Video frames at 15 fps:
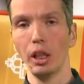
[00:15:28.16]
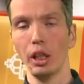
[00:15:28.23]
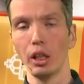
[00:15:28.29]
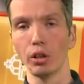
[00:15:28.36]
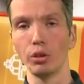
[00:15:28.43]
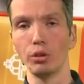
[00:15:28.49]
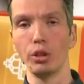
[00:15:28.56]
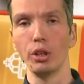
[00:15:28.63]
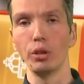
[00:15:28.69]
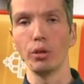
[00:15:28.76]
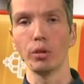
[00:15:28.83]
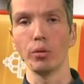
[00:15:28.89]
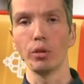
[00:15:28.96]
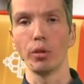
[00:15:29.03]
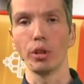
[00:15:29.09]

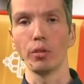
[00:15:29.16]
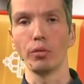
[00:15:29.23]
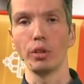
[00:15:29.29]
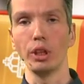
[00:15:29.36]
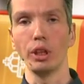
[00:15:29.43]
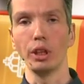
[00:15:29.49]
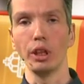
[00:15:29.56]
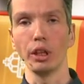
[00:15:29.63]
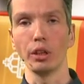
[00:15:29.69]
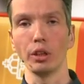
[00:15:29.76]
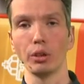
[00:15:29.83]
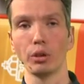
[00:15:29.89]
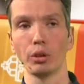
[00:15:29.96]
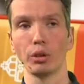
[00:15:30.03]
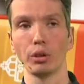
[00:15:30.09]
continuing with one of the
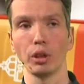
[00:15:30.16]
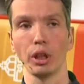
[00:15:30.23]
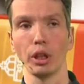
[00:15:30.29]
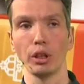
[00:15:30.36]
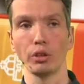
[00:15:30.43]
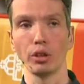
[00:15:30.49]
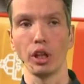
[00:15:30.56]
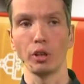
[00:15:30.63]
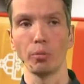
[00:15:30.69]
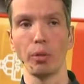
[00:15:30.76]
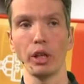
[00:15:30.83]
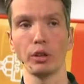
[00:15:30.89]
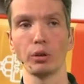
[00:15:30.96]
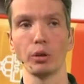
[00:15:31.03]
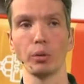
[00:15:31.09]
English-taught
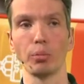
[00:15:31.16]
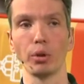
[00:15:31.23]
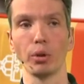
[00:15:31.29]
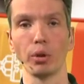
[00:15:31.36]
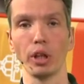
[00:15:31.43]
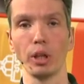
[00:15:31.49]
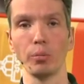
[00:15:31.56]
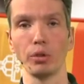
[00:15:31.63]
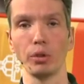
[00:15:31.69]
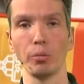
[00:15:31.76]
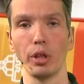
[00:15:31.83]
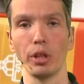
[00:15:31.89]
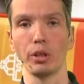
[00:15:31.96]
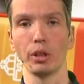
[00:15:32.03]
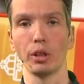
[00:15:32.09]
bachelor programs, you
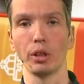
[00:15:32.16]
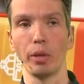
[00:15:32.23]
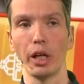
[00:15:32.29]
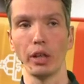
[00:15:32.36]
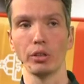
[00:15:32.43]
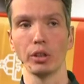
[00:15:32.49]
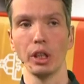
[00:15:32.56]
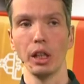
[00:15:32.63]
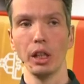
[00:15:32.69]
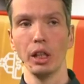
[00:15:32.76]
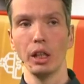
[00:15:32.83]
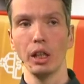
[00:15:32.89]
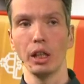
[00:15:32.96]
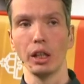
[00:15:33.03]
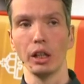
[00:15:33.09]
may think about
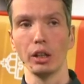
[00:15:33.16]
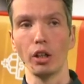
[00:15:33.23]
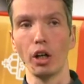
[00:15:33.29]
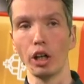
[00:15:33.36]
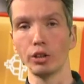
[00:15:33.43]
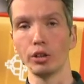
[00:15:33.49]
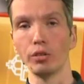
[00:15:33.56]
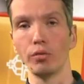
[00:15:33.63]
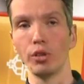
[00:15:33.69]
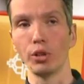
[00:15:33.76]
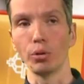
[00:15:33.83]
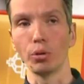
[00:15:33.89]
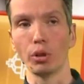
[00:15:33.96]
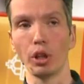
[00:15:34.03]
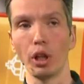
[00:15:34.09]
art and
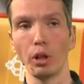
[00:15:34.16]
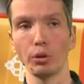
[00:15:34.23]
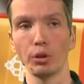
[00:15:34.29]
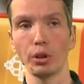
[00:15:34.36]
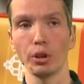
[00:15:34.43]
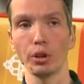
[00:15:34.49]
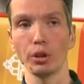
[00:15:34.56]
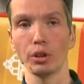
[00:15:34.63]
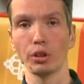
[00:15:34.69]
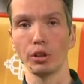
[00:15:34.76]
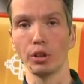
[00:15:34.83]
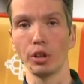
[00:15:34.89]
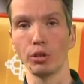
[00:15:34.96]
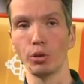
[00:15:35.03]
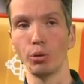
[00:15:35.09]
visual culture, which
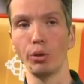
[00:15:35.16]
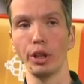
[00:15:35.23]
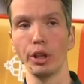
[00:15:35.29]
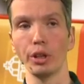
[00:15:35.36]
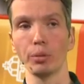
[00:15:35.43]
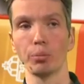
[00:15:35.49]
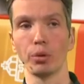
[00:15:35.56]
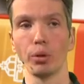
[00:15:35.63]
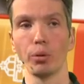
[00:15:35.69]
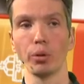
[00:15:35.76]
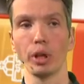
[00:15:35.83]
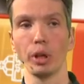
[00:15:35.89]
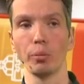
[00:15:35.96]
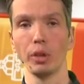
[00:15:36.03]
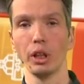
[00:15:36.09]
is a two-year
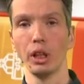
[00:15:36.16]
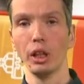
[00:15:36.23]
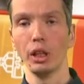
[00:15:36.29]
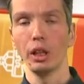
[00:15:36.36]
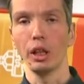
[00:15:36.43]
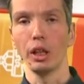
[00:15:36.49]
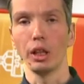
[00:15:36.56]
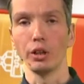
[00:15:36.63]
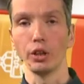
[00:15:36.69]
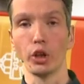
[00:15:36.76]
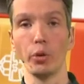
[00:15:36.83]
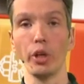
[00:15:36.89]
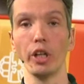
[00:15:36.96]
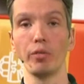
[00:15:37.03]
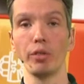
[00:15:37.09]
program,
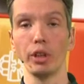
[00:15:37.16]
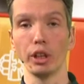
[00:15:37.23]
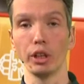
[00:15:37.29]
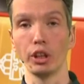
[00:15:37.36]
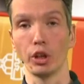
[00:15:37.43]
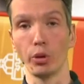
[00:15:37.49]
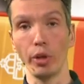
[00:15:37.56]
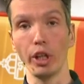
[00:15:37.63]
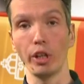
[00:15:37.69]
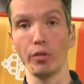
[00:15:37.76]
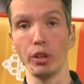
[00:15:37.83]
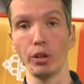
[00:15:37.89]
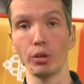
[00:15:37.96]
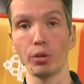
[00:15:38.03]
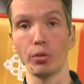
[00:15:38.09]
the creative
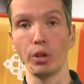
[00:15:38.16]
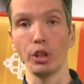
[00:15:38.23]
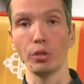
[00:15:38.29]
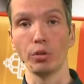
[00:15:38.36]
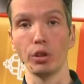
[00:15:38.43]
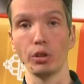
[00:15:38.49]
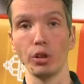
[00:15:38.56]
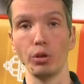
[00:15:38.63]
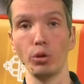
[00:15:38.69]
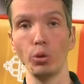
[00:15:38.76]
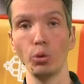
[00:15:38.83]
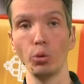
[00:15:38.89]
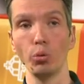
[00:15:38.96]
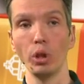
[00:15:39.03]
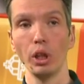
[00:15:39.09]
industries, which is a
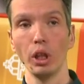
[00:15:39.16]
new